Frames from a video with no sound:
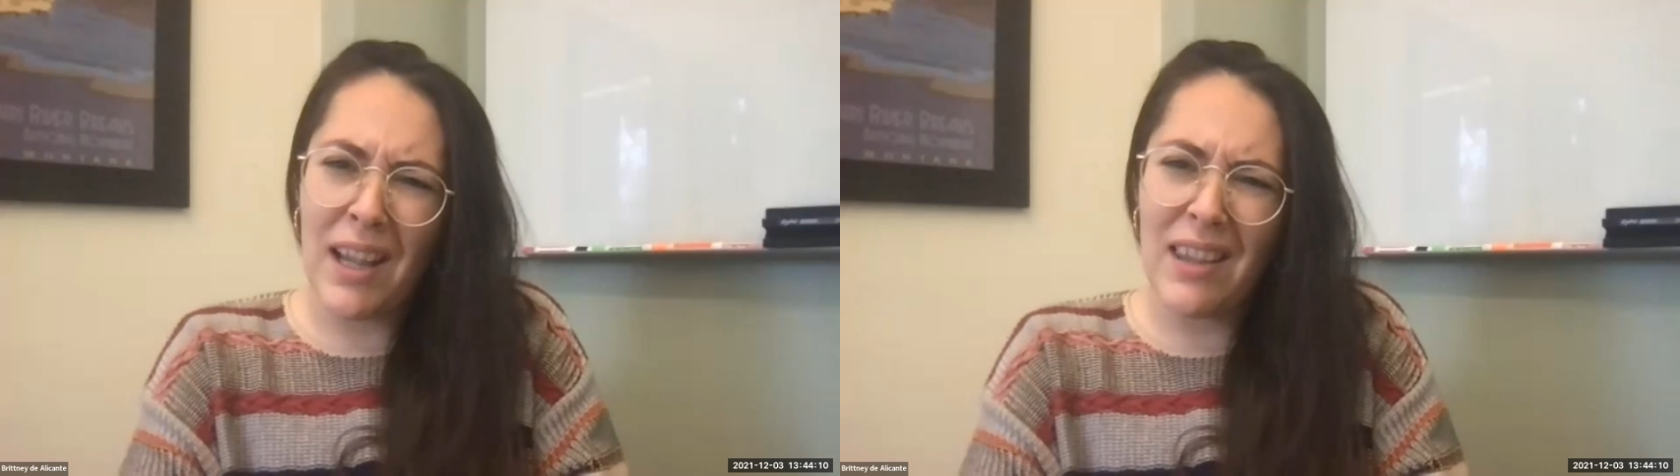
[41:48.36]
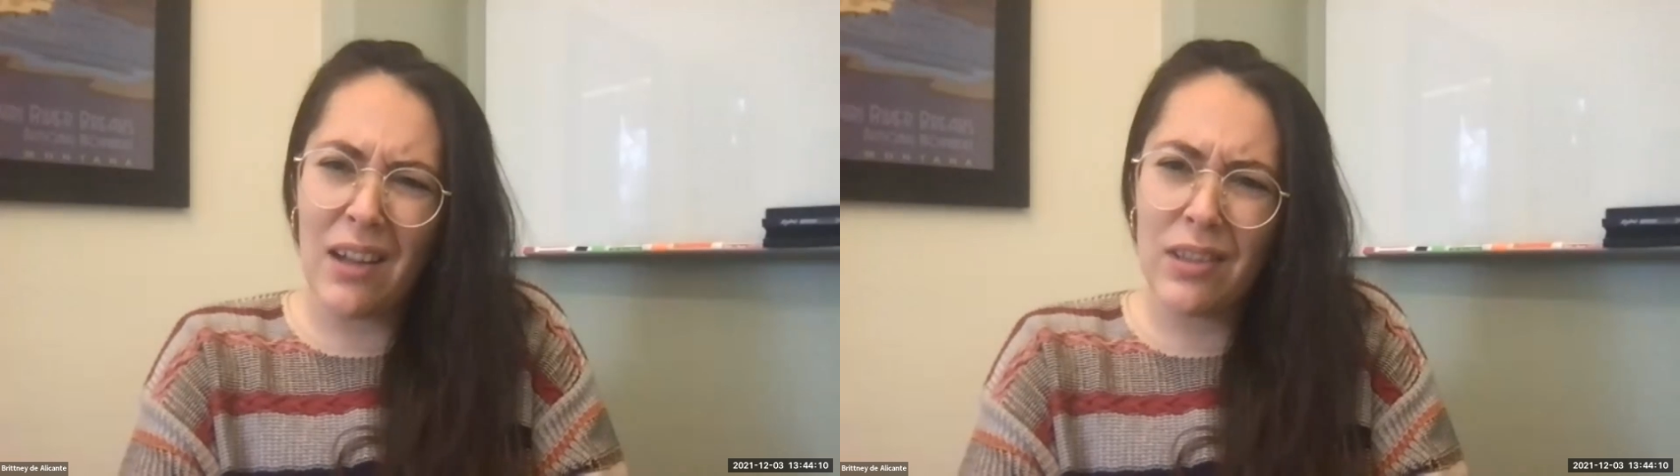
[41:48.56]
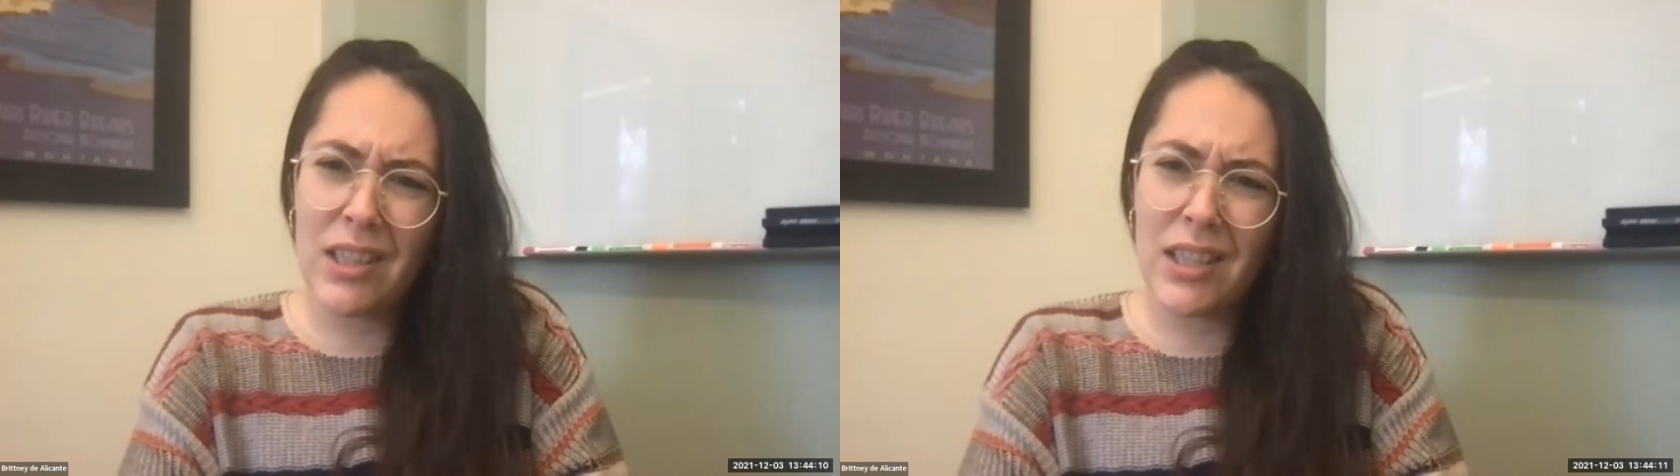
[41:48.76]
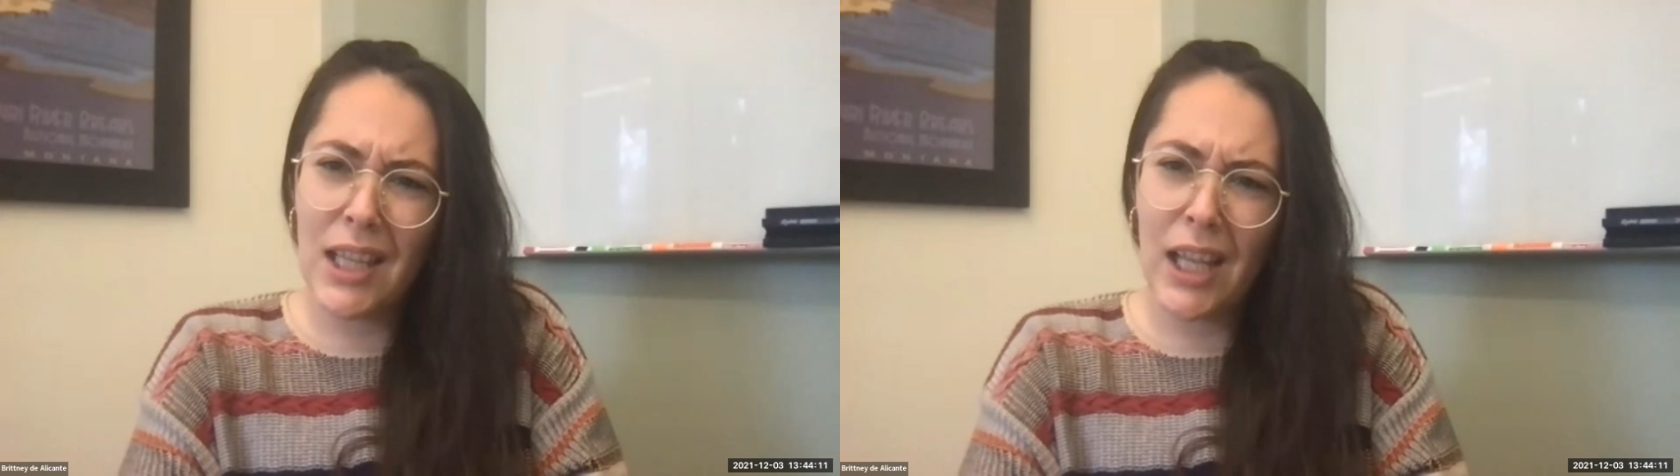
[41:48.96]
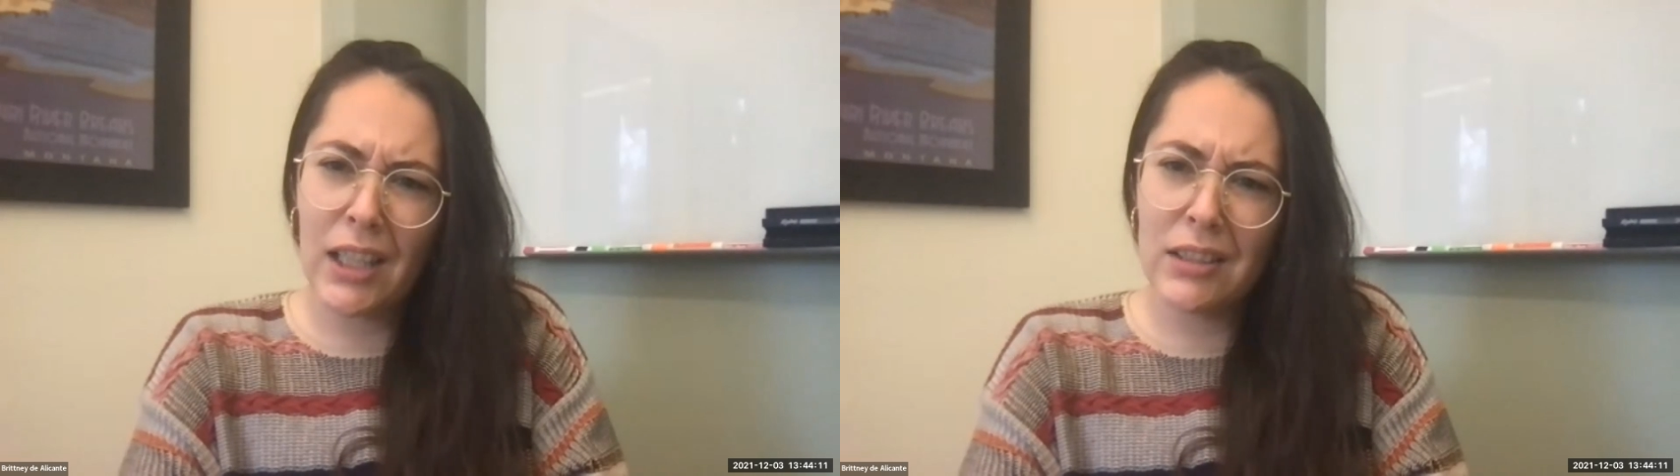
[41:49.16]
I allowed to see
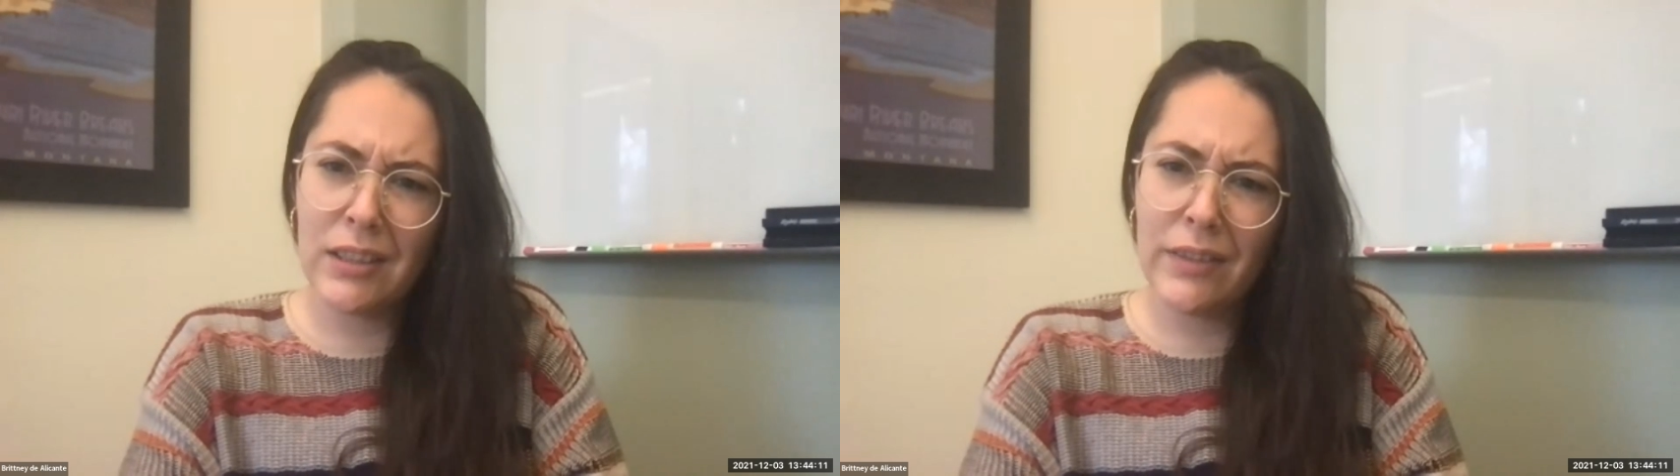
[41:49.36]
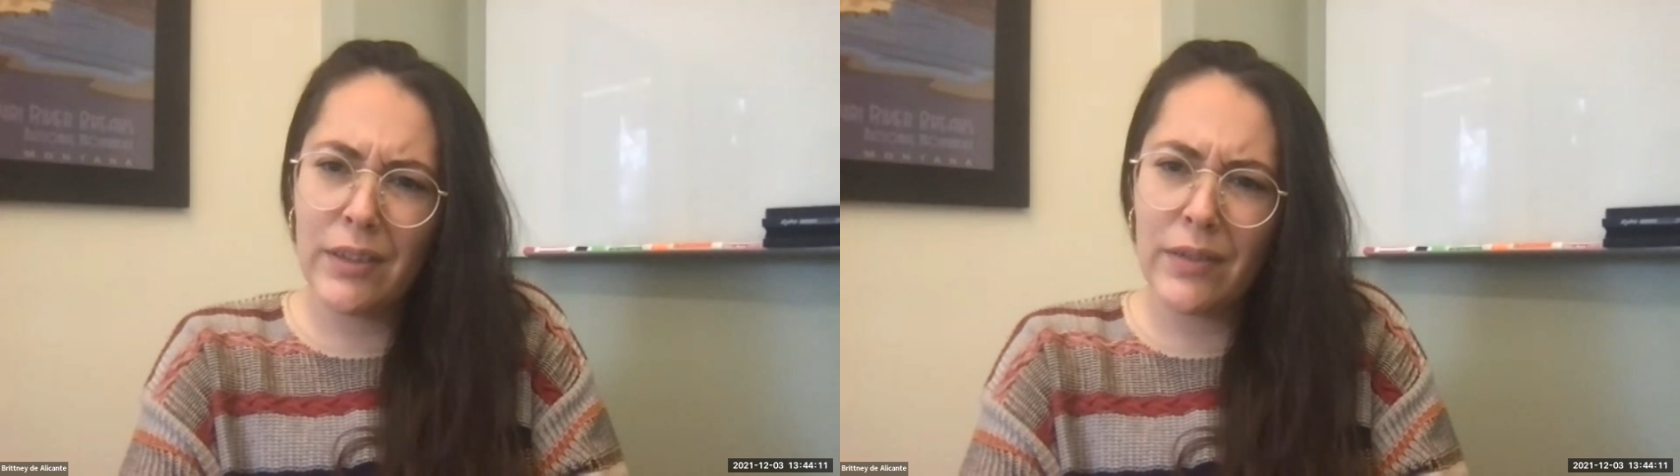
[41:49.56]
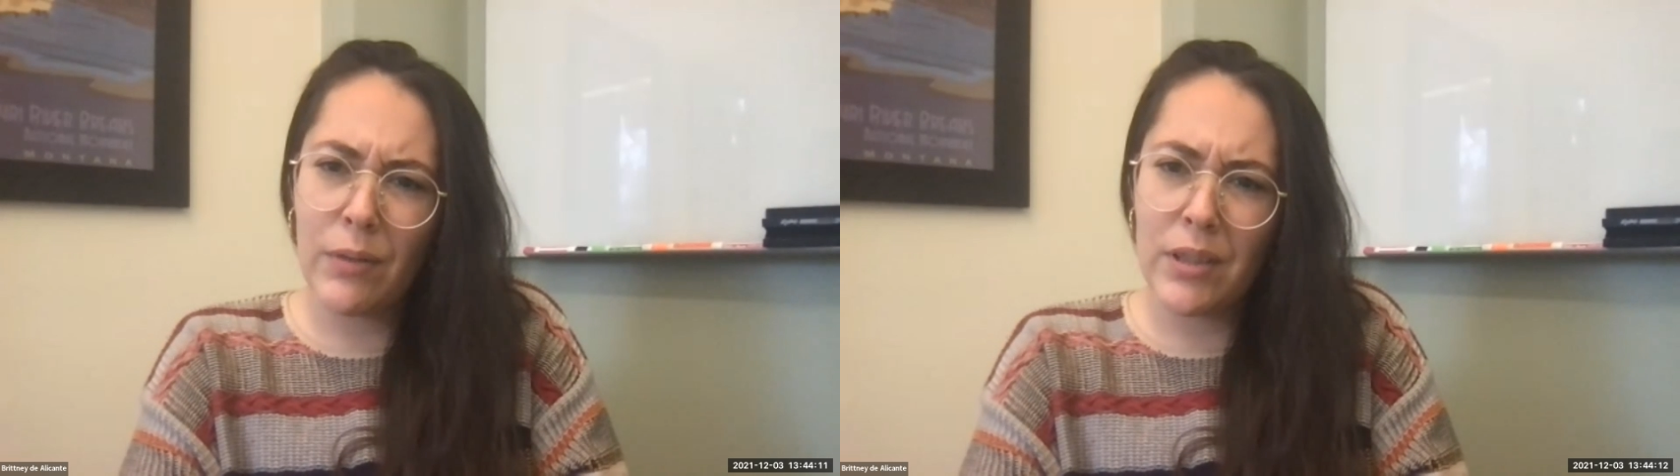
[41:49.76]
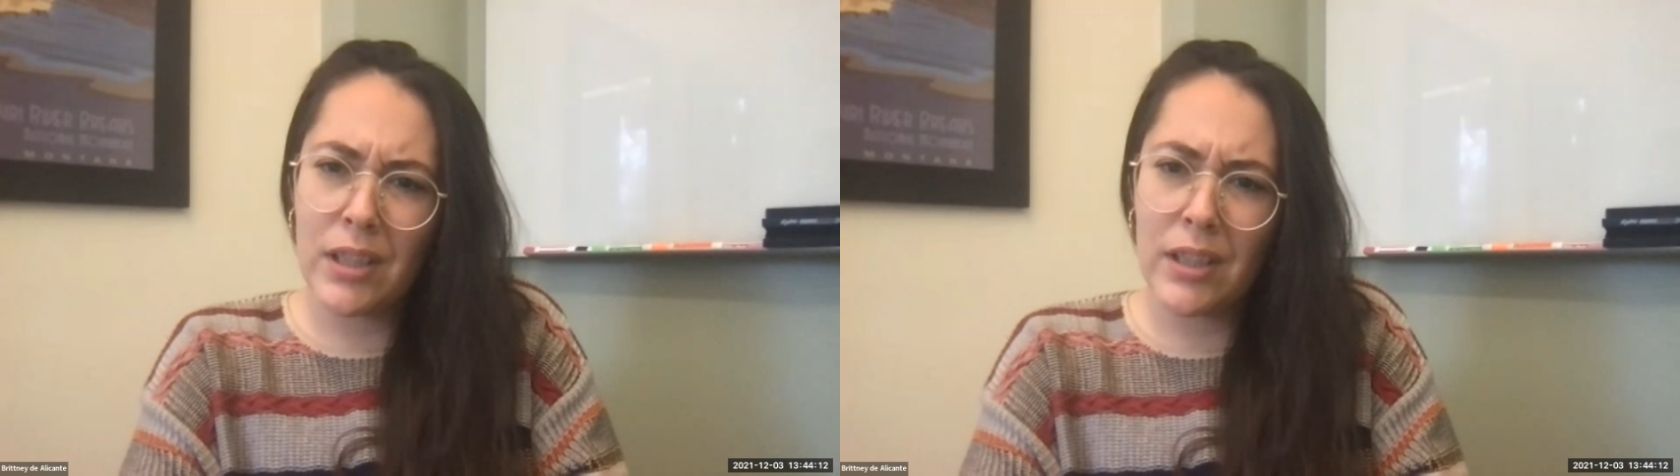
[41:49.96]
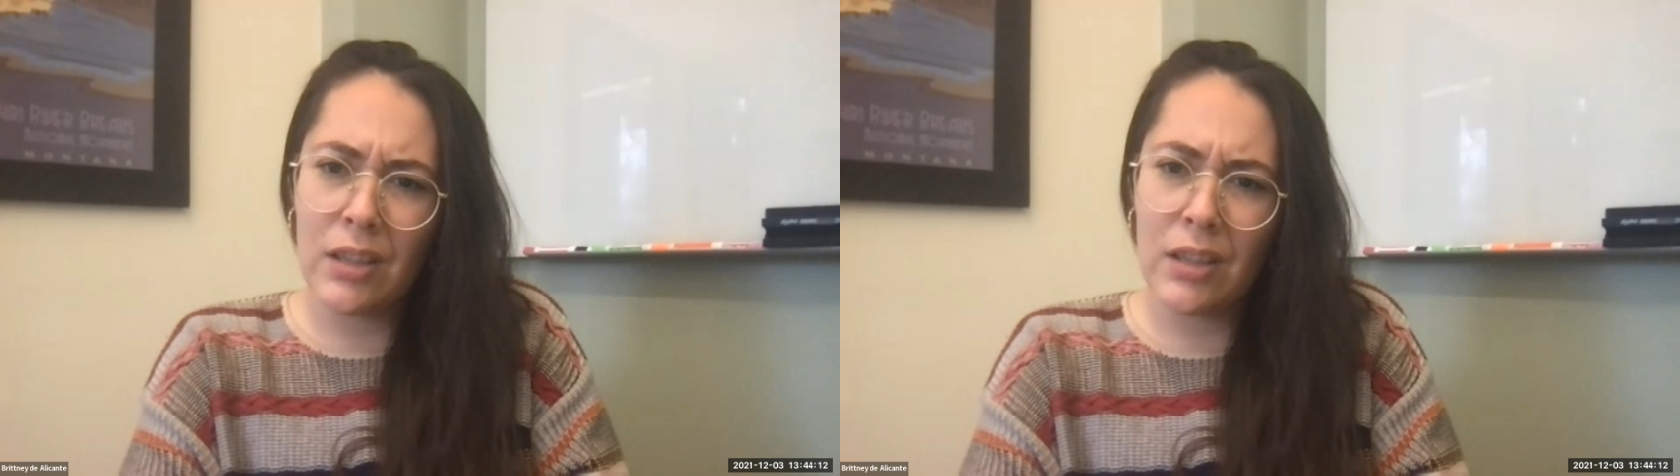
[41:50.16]
that even if I wasn't on the